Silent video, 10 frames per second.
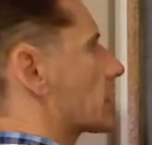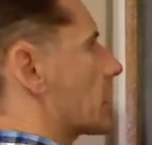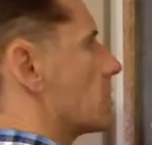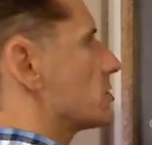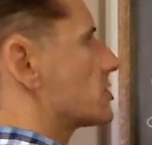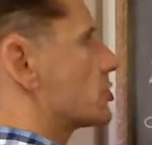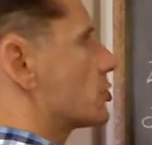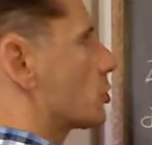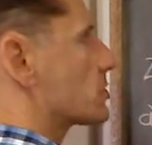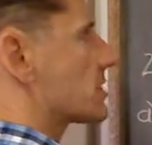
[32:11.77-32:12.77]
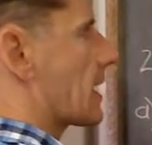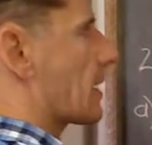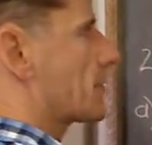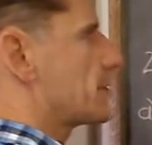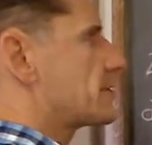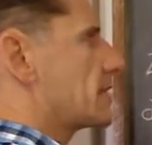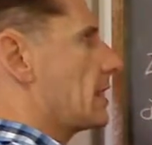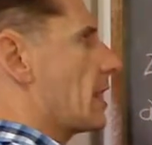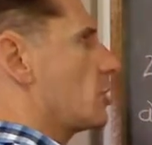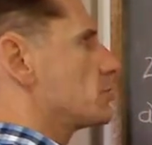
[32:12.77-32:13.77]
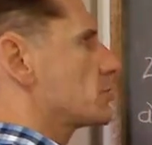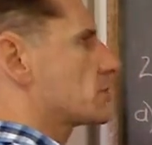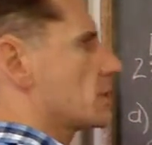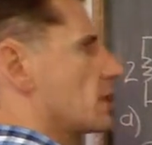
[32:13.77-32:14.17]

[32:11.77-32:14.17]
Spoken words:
closed, shorts out the 10 ohms.